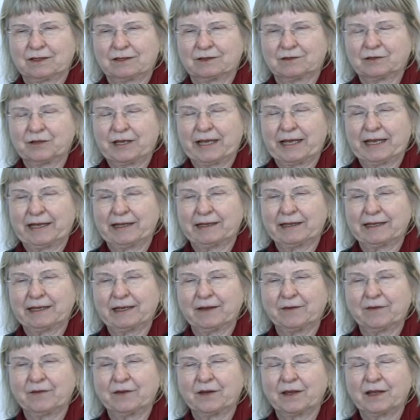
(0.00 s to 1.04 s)

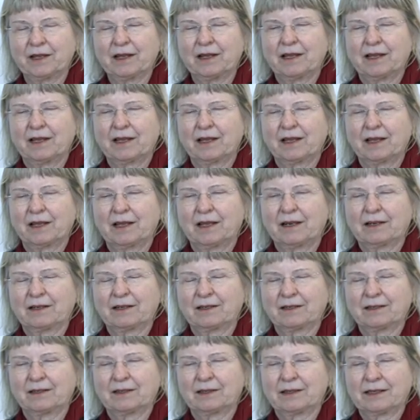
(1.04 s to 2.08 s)
reactive and
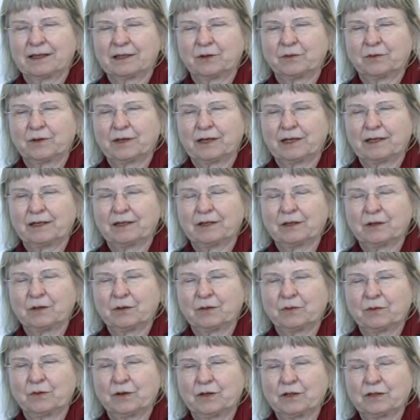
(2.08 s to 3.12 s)
the other one
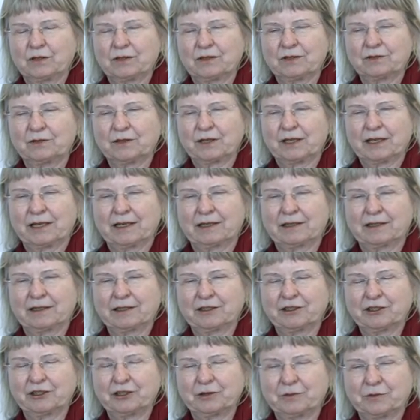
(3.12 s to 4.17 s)
was
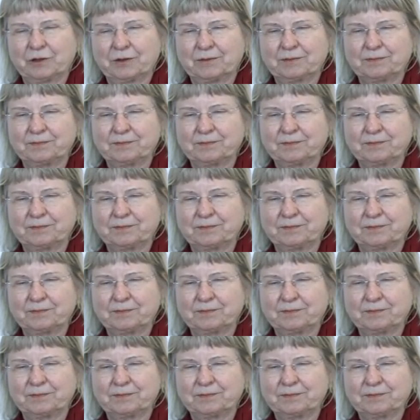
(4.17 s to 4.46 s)
recurrent tumor.